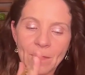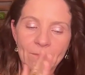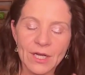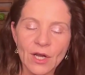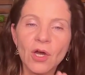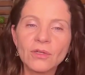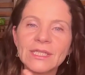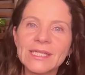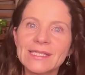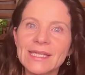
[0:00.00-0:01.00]
But all
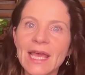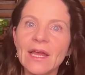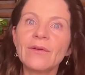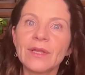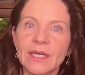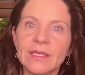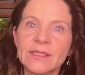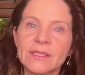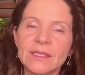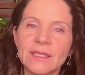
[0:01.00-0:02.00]
these
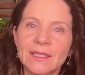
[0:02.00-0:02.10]
areas,